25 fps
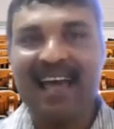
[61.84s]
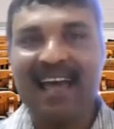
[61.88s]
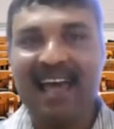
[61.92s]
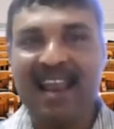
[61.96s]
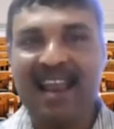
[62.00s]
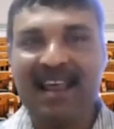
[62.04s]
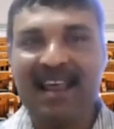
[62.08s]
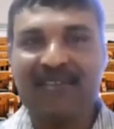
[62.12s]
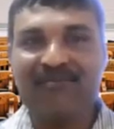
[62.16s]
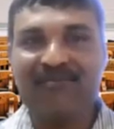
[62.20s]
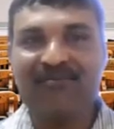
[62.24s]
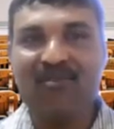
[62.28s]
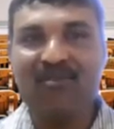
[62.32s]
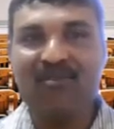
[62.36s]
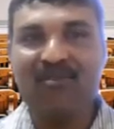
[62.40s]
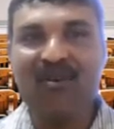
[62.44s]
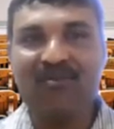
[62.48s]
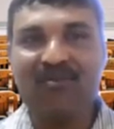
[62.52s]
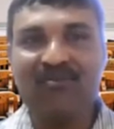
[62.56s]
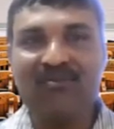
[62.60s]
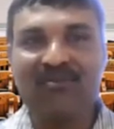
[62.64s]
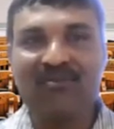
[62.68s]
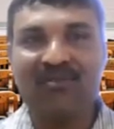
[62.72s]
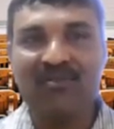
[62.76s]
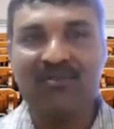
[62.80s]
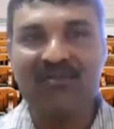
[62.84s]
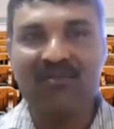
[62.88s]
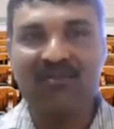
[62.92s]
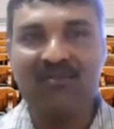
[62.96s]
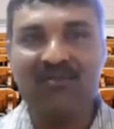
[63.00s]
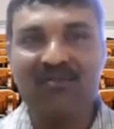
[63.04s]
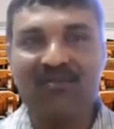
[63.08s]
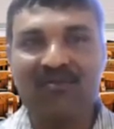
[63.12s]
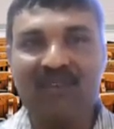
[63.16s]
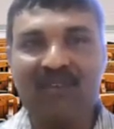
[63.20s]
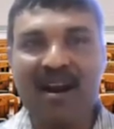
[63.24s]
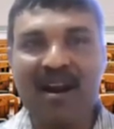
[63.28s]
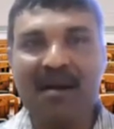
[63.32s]
And f of
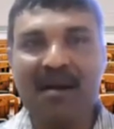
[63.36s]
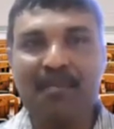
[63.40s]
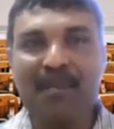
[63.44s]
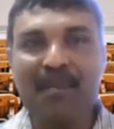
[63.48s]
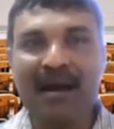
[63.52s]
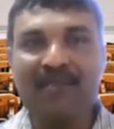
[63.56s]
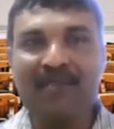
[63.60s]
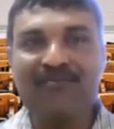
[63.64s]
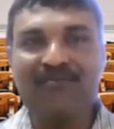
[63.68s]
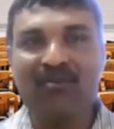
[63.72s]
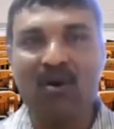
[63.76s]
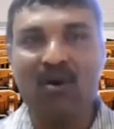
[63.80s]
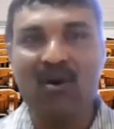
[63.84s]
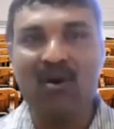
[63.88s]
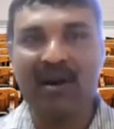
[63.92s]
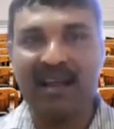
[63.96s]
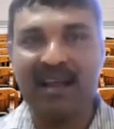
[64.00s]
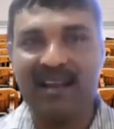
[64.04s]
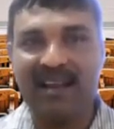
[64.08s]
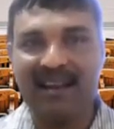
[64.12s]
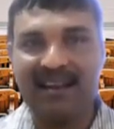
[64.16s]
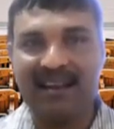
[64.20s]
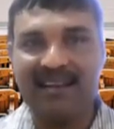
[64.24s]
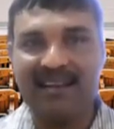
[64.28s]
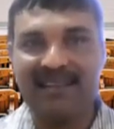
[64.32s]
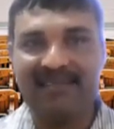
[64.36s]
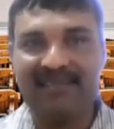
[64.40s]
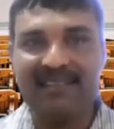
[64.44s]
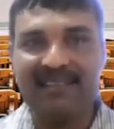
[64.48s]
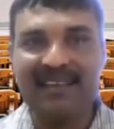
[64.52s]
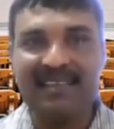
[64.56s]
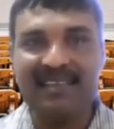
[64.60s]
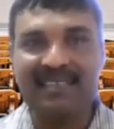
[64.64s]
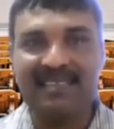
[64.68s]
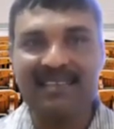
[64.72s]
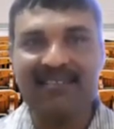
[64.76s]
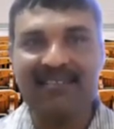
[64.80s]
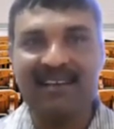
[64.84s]
1 by 4n,
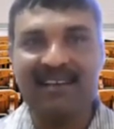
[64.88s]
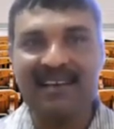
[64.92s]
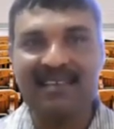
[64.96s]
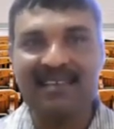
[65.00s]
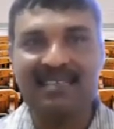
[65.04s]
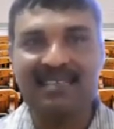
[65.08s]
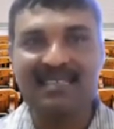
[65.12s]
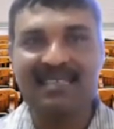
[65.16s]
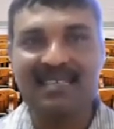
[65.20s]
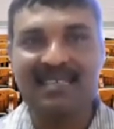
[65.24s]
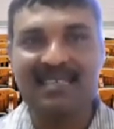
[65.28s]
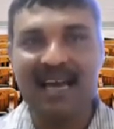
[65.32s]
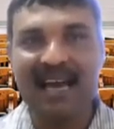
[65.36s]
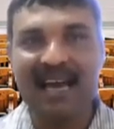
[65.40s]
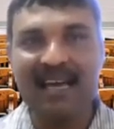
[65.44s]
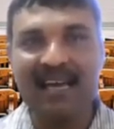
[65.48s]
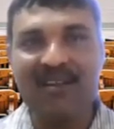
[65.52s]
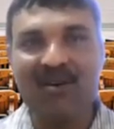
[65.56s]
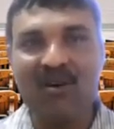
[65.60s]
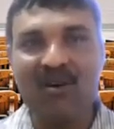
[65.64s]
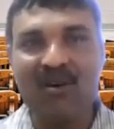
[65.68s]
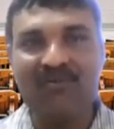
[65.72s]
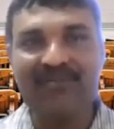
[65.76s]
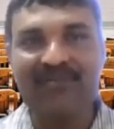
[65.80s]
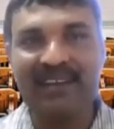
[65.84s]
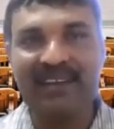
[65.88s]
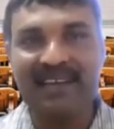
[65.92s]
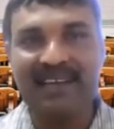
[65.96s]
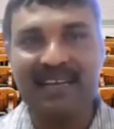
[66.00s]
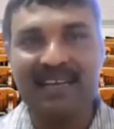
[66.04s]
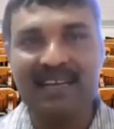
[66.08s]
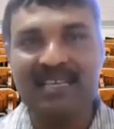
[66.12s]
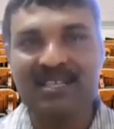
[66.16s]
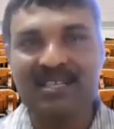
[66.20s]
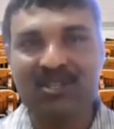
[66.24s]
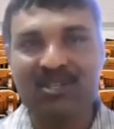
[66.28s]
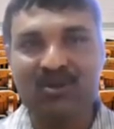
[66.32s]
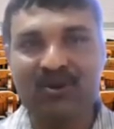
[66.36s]
that is given as sine of e
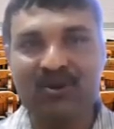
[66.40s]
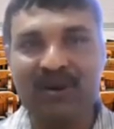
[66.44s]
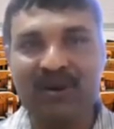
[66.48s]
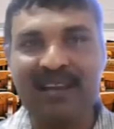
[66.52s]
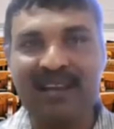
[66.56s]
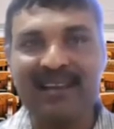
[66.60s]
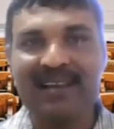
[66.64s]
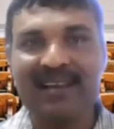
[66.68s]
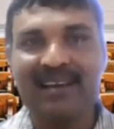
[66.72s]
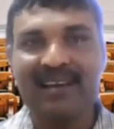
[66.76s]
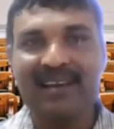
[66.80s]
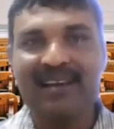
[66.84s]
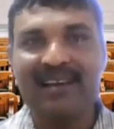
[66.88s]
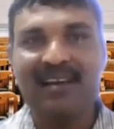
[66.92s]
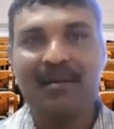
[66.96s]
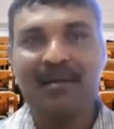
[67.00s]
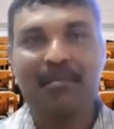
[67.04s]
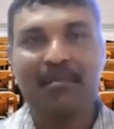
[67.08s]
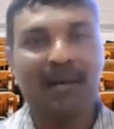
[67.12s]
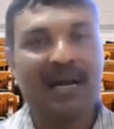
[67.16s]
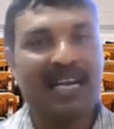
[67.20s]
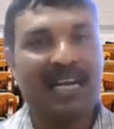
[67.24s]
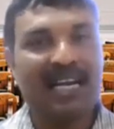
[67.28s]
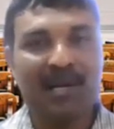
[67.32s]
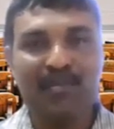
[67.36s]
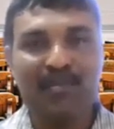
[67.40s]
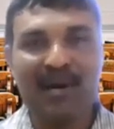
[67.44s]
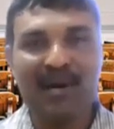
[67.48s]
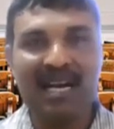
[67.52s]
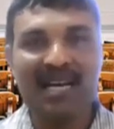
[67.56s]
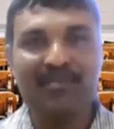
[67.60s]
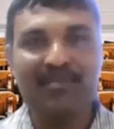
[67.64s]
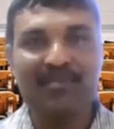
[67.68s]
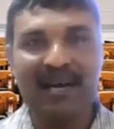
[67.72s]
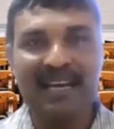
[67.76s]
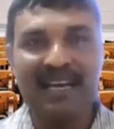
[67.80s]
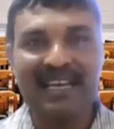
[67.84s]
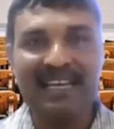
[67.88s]
raised to n
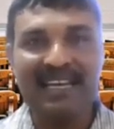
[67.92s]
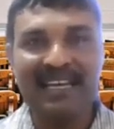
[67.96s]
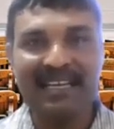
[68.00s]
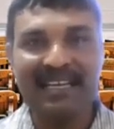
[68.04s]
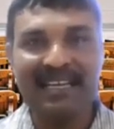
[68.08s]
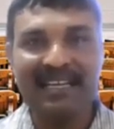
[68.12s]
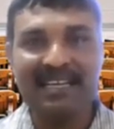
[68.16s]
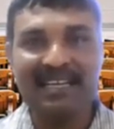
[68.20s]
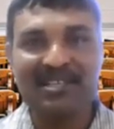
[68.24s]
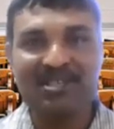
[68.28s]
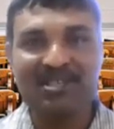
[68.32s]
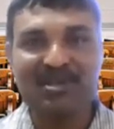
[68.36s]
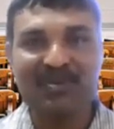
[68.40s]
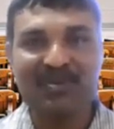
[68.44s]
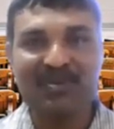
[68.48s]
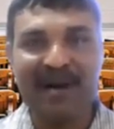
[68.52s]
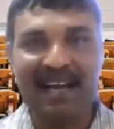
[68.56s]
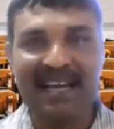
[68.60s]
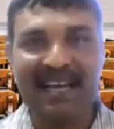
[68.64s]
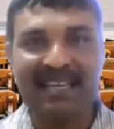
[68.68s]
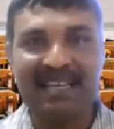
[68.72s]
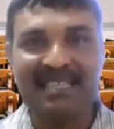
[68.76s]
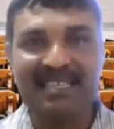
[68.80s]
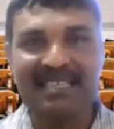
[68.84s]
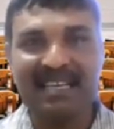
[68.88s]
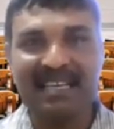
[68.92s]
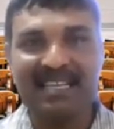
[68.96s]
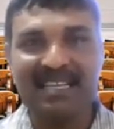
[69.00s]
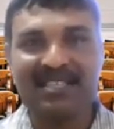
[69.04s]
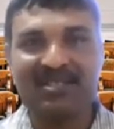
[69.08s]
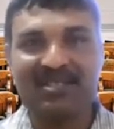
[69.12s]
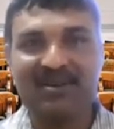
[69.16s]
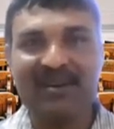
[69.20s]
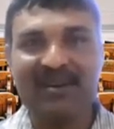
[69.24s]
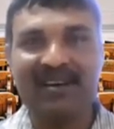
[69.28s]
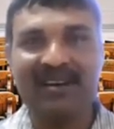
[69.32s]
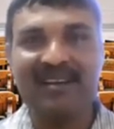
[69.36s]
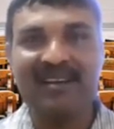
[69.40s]
multiplied by e raised to minus n
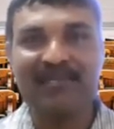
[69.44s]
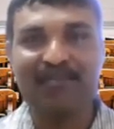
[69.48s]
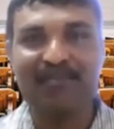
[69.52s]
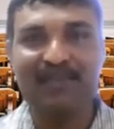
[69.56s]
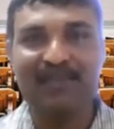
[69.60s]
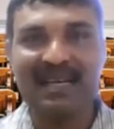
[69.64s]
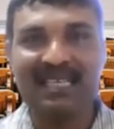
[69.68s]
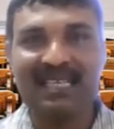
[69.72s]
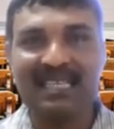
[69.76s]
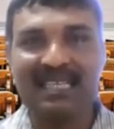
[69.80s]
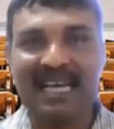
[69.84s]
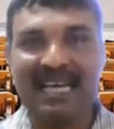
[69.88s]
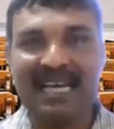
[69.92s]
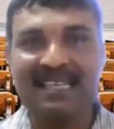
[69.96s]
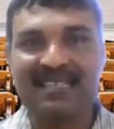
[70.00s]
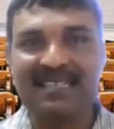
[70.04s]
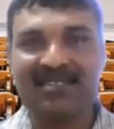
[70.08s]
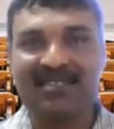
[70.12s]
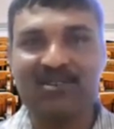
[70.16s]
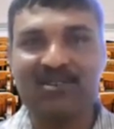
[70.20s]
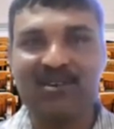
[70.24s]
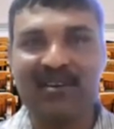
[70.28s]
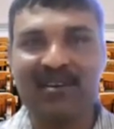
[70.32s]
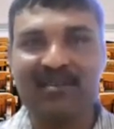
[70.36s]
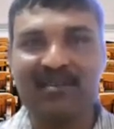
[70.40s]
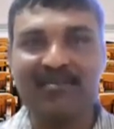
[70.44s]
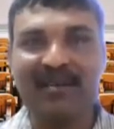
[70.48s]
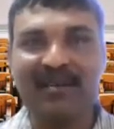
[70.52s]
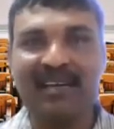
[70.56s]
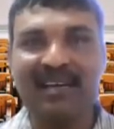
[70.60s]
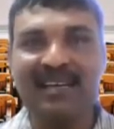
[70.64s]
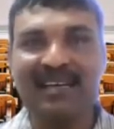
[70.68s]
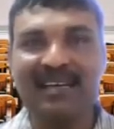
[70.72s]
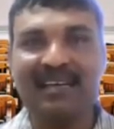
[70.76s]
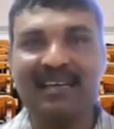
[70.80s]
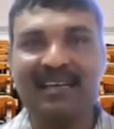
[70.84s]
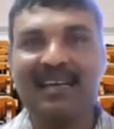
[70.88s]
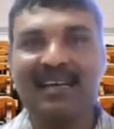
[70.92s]
square plus n square
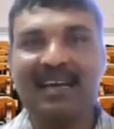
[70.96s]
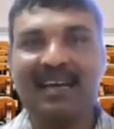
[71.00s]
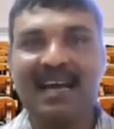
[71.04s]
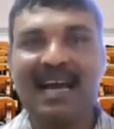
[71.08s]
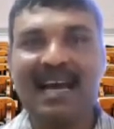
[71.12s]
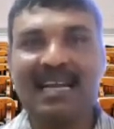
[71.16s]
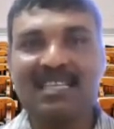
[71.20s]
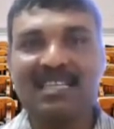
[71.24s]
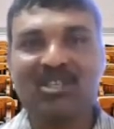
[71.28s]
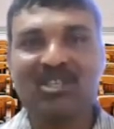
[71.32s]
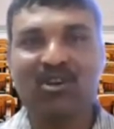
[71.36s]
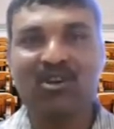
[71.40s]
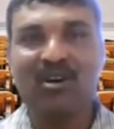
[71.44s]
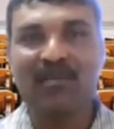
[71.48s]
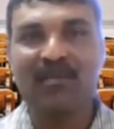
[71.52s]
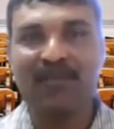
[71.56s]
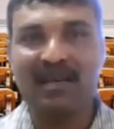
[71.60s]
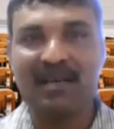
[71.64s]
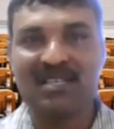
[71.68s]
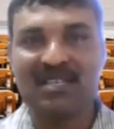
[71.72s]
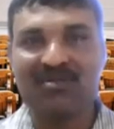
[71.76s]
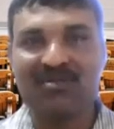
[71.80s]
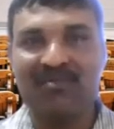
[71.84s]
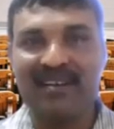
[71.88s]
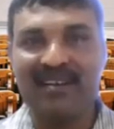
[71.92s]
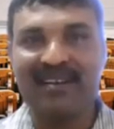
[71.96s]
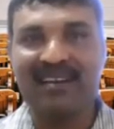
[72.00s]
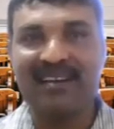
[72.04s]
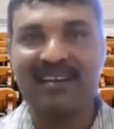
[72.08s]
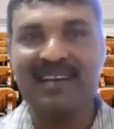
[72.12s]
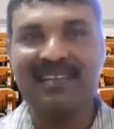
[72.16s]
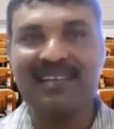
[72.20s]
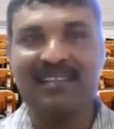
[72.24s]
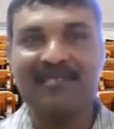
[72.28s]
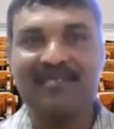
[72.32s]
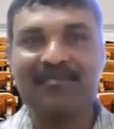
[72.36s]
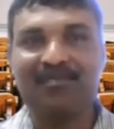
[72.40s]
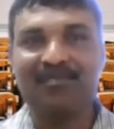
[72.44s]
by n square plus 1,
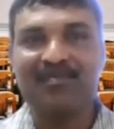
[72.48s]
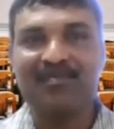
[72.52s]
right?